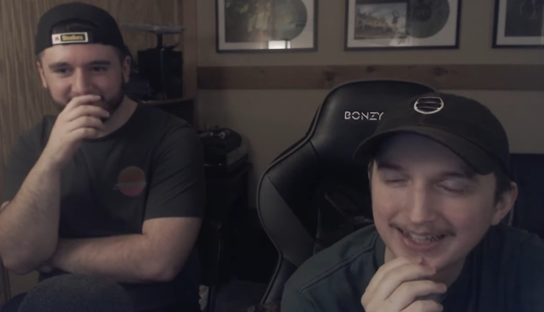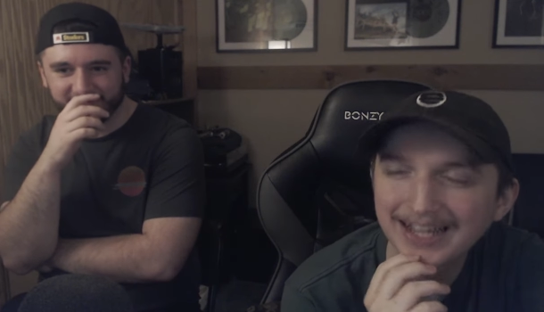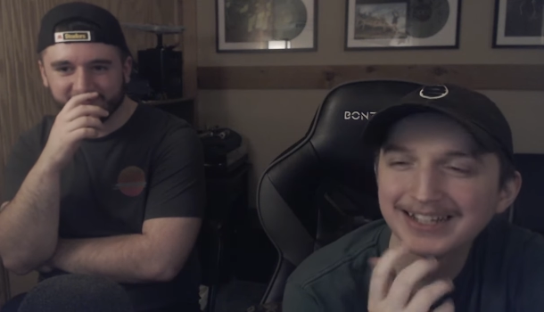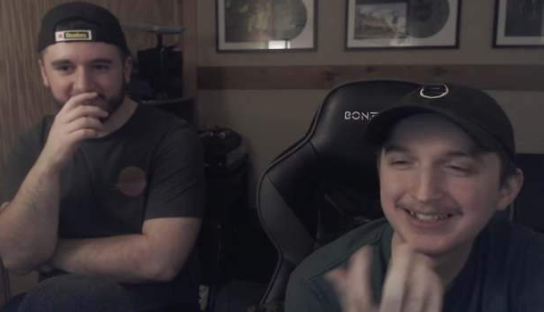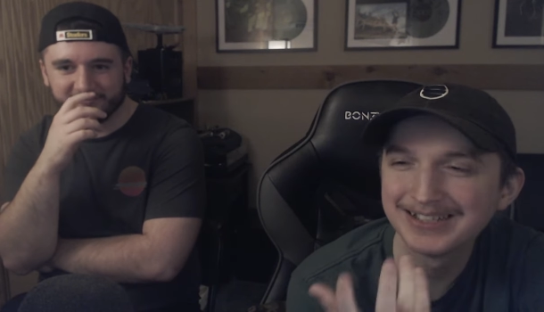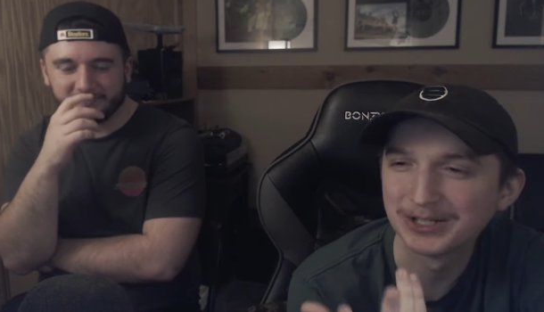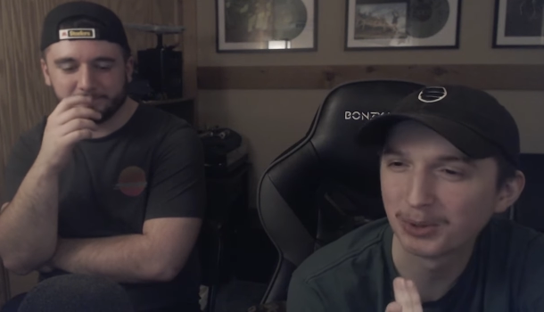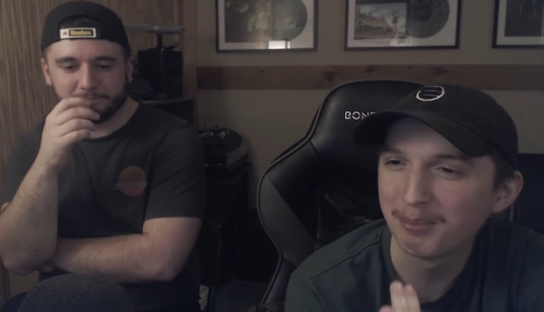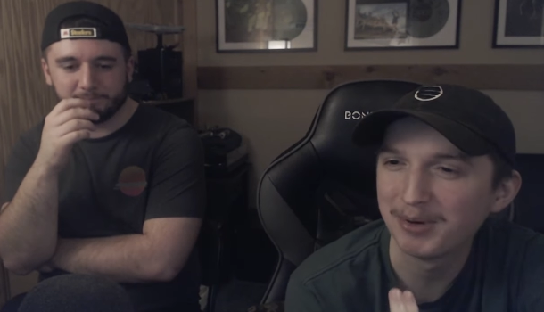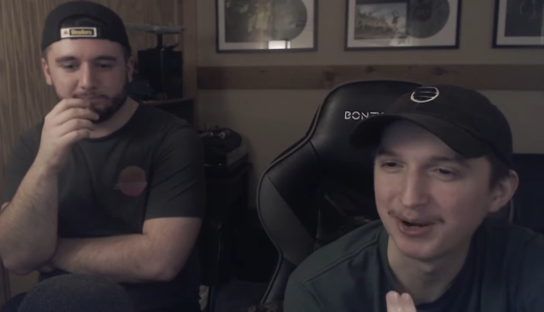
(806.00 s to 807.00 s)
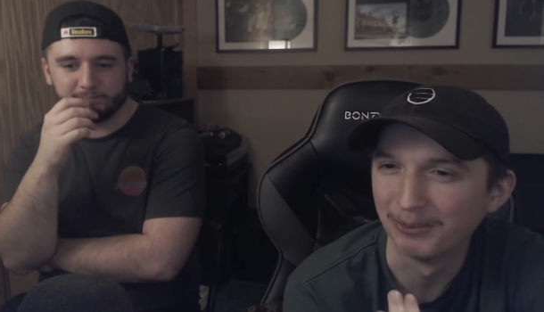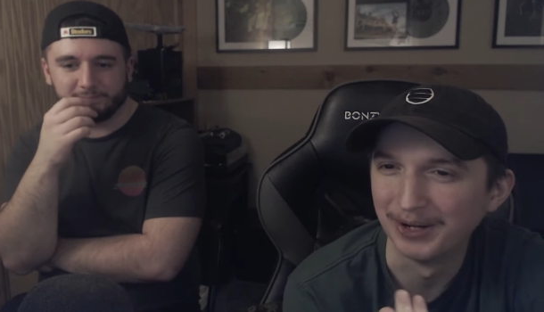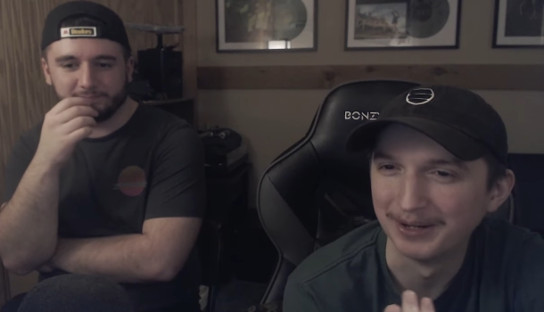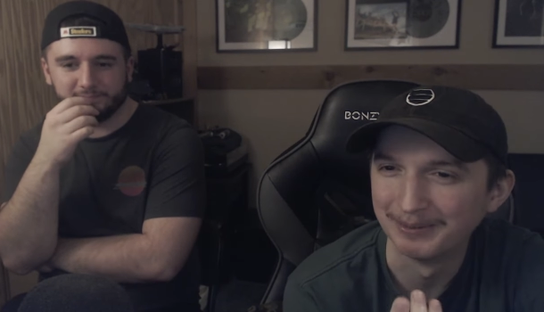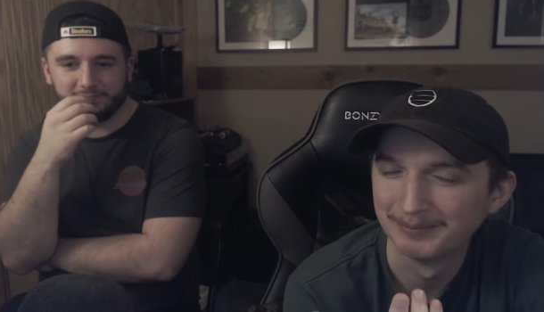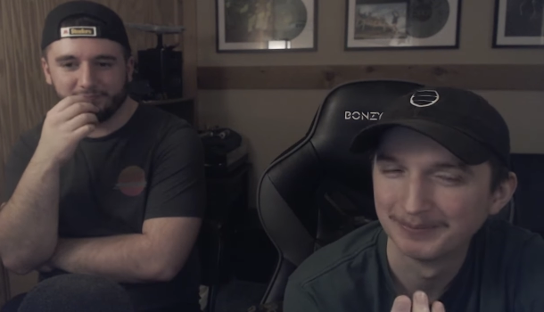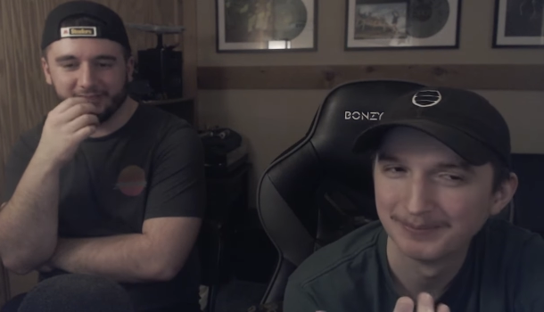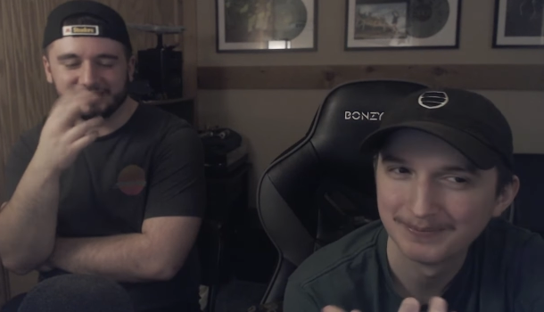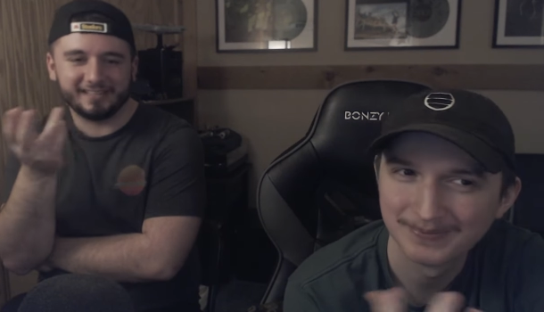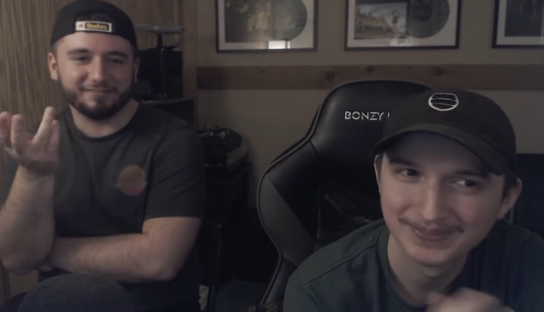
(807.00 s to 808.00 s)
Speaker 1: That is the drippier one.
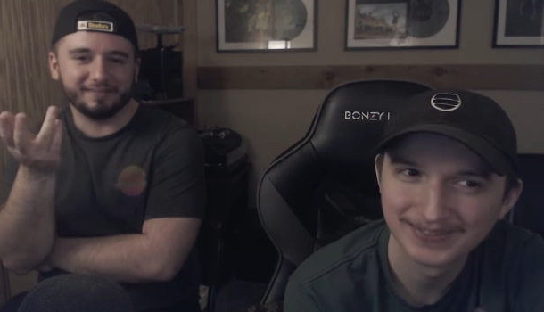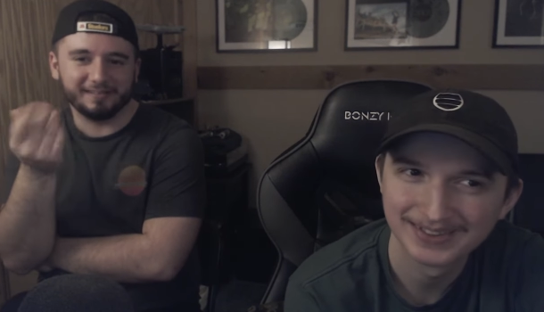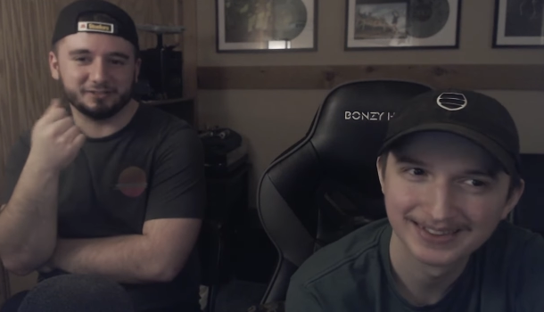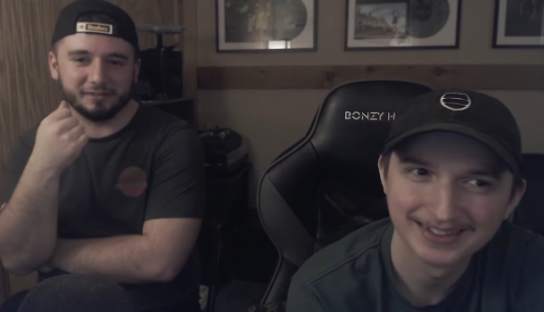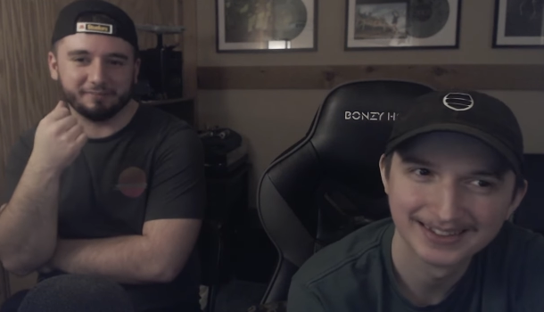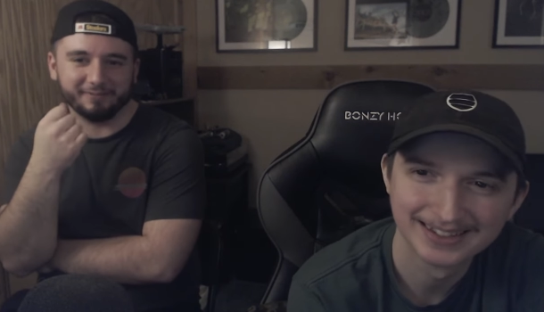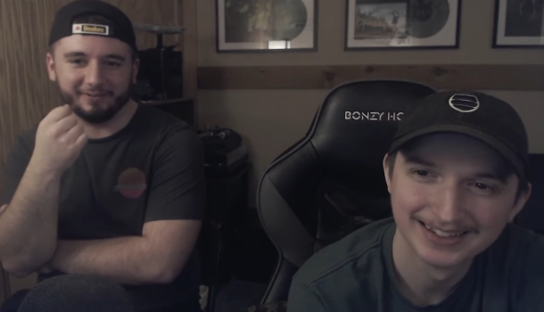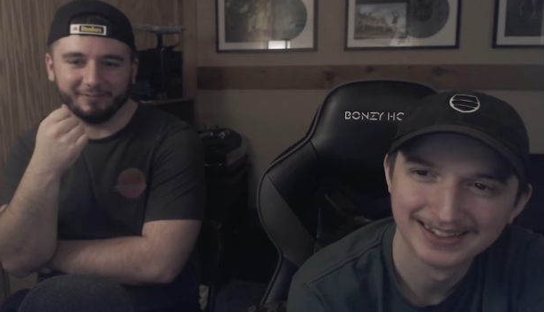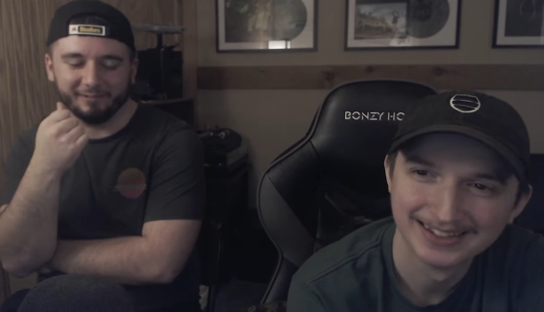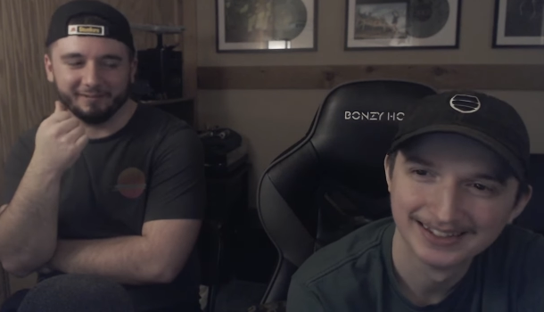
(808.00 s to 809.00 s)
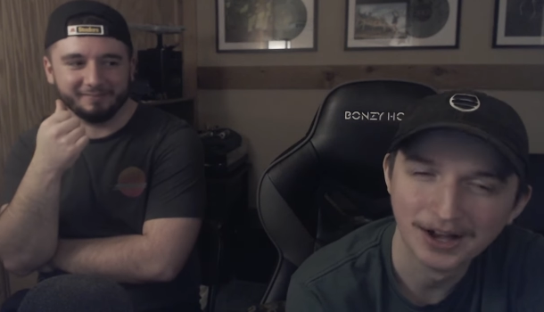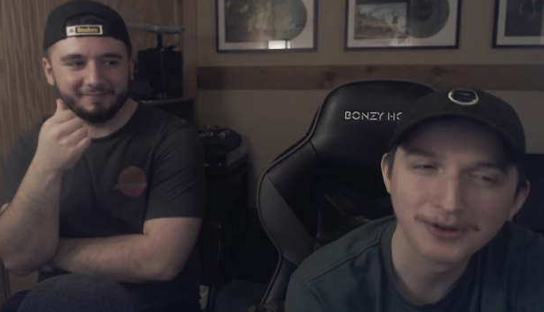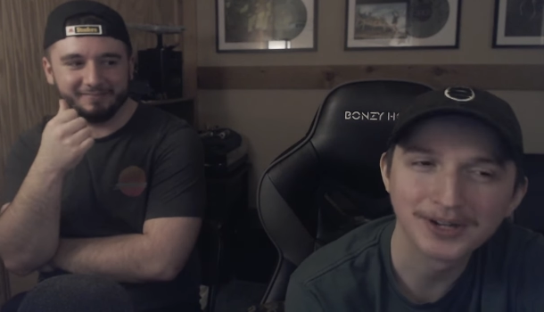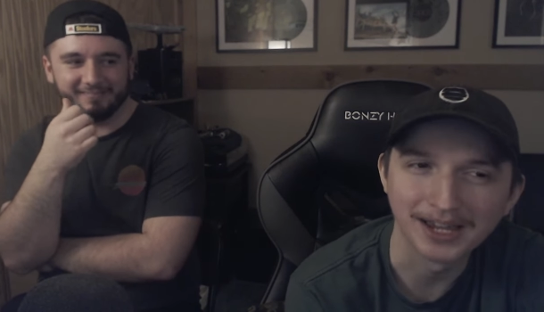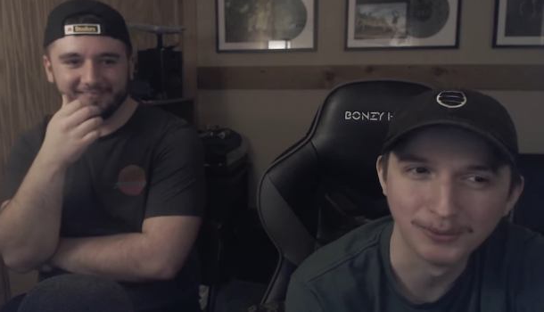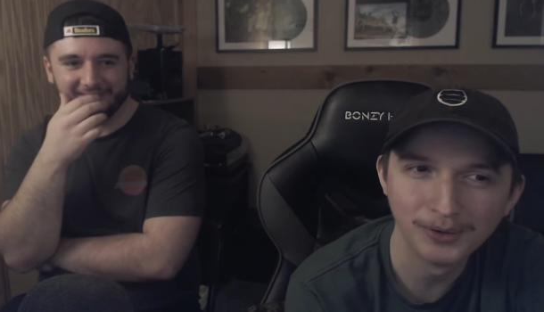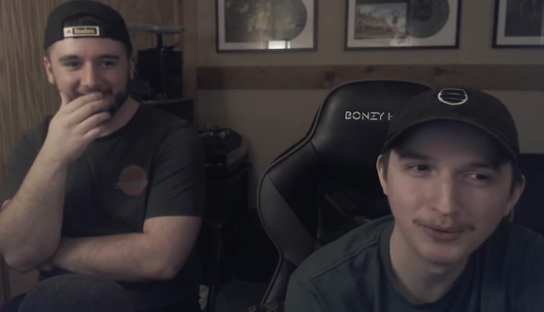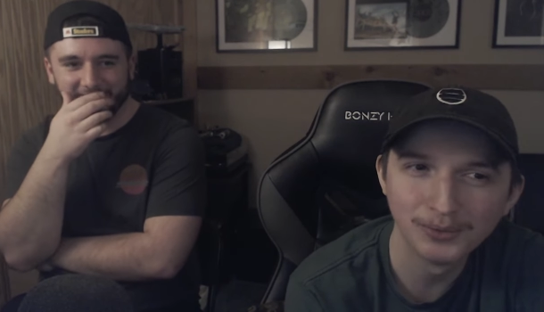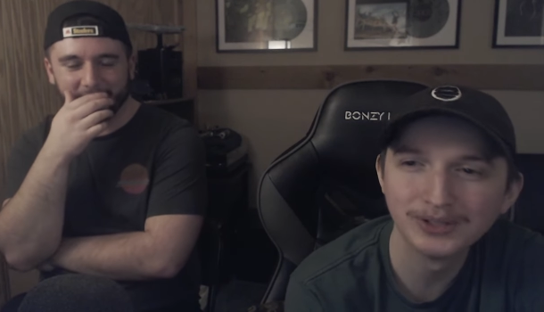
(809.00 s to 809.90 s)
Speaker 2: It's definitely the drippier one.
Speaker 1: Okay, we'll